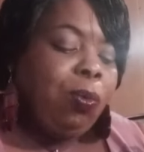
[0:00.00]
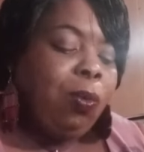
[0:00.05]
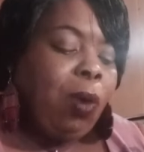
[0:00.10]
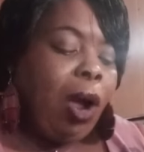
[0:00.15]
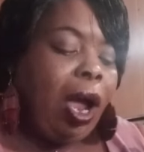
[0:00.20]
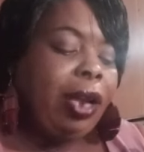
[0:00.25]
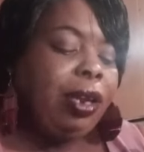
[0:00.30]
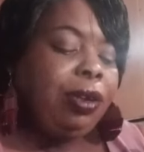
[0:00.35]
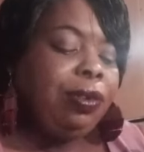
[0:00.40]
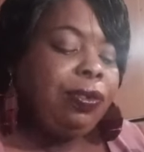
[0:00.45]

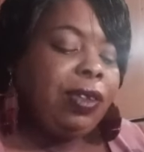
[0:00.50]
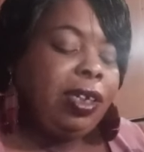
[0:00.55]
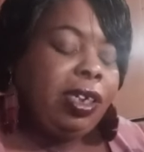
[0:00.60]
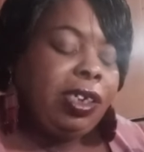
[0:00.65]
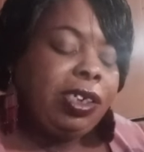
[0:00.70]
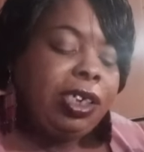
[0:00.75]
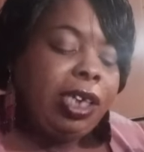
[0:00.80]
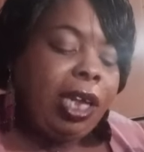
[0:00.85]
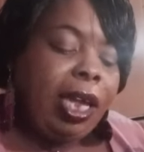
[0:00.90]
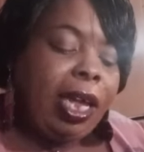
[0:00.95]
Why do you
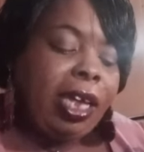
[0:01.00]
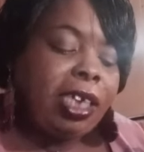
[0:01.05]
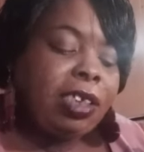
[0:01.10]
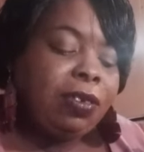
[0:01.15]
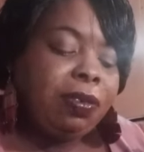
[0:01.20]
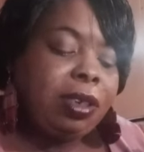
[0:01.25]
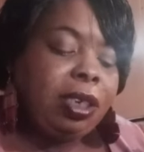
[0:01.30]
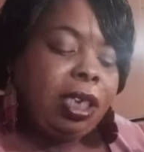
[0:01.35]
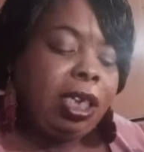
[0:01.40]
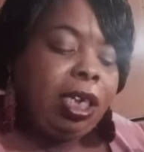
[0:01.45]
think she
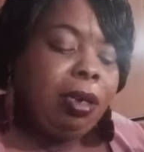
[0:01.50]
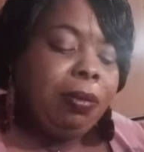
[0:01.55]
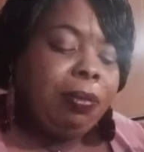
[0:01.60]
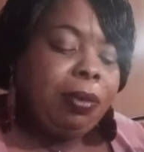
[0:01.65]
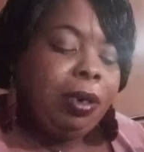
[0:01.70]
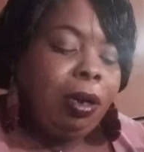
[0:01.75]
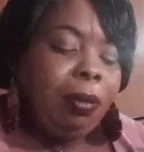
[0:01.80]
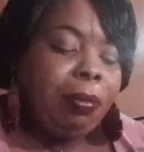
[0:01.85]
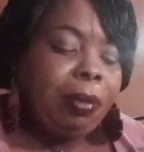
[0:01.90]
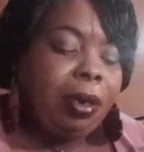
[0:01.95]
asked for
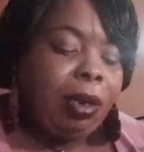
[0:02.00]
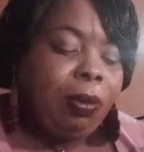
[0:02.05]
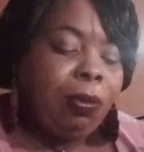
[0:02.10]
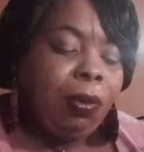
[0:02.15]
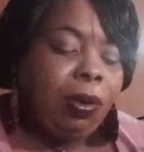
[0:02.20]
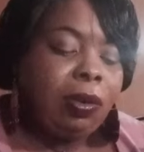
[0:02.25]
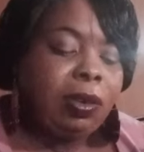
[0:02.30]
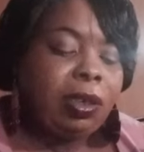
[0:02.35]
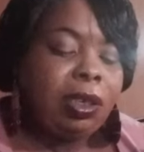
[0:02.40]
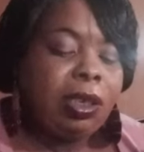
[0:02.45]
Deb's number and
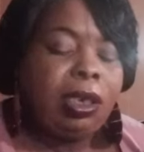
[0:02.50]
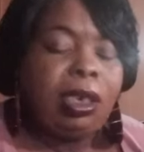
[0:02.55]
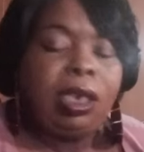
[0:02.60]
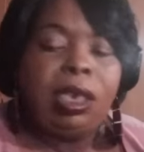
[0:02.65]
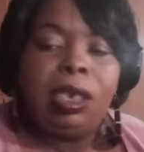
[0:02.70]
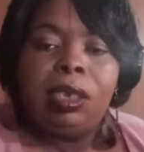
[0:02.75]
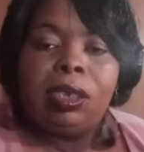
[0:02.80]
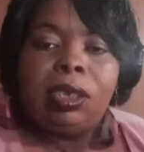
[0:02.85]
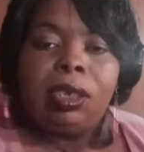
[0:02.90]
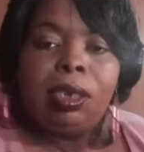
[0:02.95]
wants to
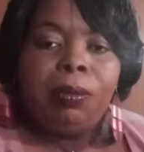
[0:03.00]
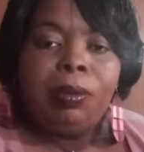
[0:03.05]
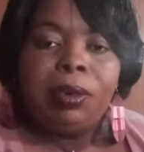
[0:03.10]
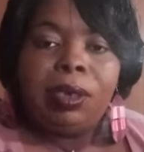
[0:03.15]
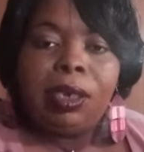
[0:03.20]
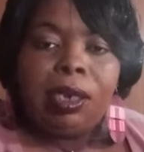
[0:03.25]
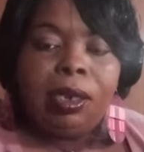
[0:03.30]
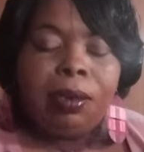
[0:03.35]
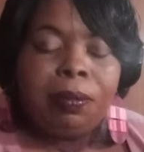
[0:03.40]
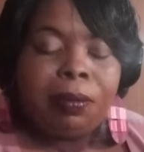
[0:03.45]
get some
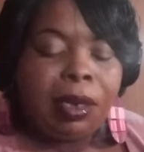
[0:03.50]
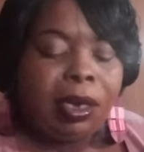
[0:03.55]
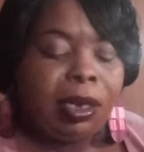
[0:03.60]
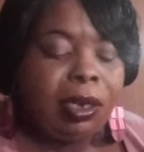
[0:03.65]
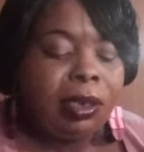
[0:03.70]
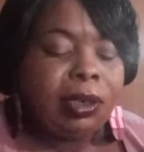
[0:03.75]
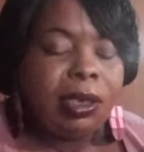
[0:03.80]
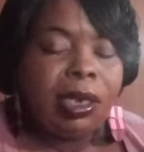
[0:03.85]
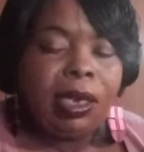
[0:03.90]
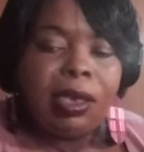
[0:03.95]
of Deb
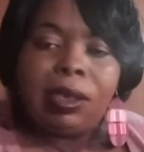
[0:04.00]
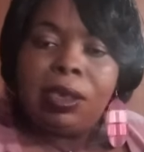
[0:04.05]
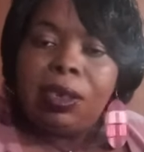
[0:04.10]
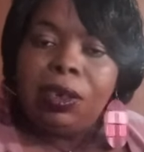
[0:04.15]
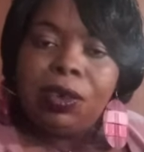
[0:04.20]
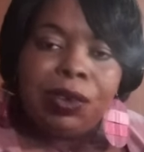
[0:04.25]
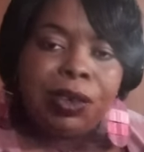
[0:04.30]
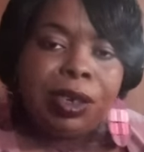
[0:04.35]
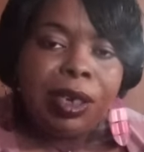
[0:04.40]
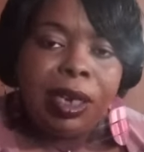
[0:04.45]
contacts?
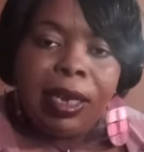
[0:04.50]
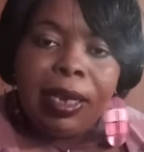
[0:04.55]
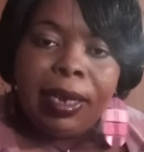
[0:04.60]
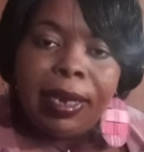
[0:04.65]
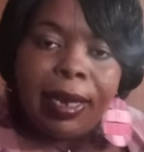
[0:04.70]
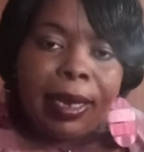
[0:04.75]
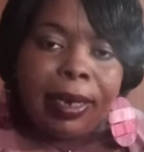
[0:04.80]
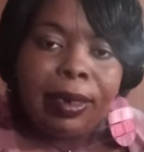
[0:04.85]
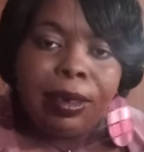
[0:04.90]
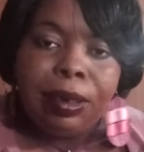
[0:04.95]
Cause she
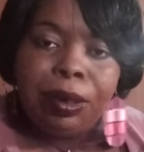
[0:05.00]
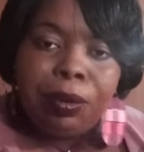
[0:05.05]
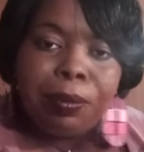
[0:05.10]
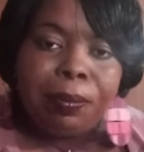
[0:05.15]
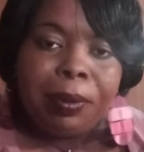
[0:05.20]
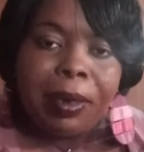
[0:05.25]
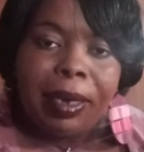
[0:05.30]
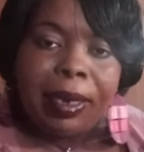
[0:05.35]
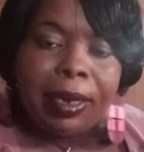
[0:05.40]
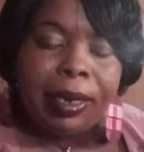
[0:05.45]
ain't got
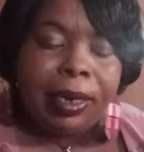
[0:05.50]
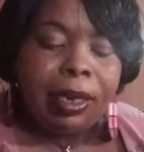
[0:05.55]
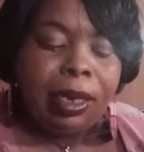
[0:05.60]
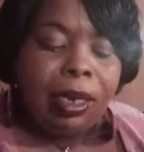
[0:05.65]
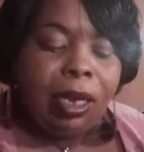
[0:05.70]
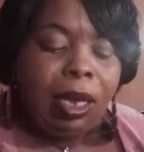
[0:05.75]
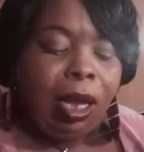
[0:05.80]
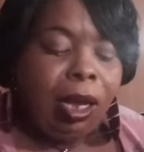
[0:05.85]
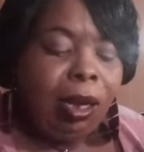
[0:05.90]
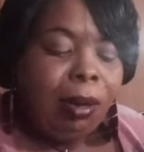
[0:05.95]
nobody.
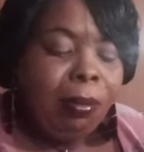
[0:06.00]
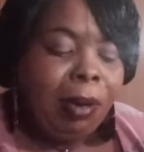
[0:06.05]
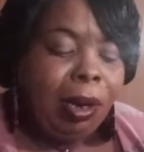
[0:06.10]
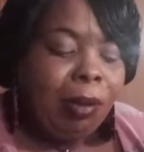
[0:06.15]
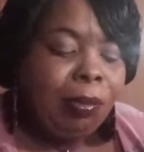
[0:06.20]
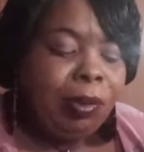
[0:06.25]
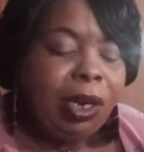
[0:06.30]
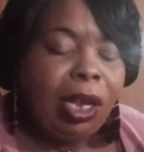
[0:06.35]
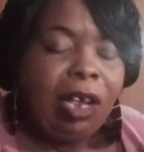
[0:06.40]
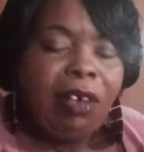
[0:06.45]
Her
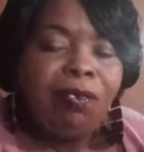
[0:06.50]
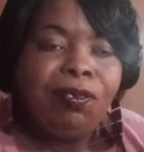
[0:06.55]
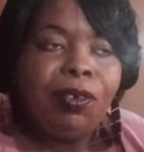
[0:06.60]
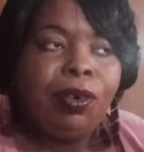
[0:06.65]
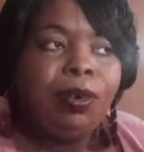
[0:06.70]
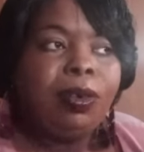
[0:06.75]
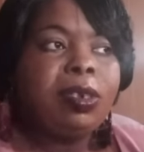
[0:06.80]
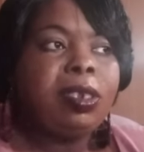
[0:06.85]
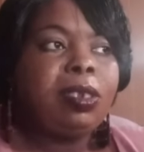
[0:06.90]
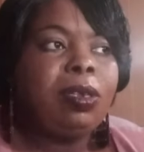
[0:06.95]
mama not
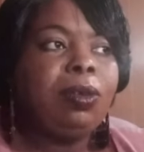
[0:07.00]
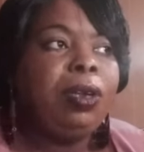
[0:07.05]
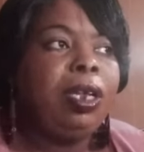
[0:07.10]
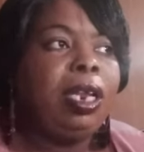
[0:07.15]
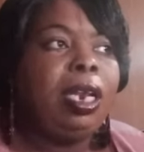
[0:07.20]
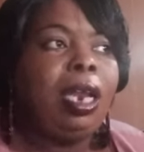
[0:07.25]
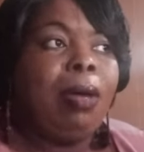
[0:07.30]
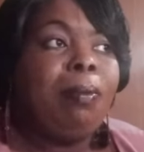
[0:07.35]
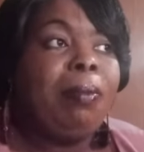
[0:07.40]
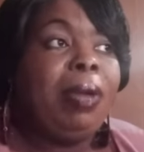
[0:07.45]
focused on
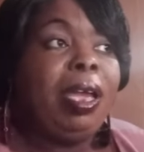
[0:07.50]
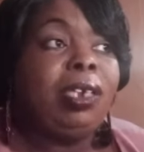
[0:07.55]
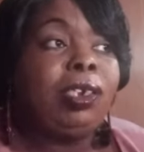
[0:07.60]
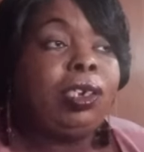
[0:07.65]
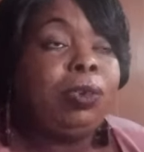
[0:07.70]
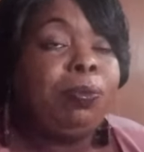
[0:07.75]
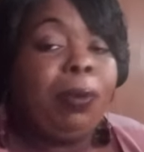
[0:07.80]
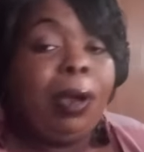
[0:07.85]
that, and I imagine she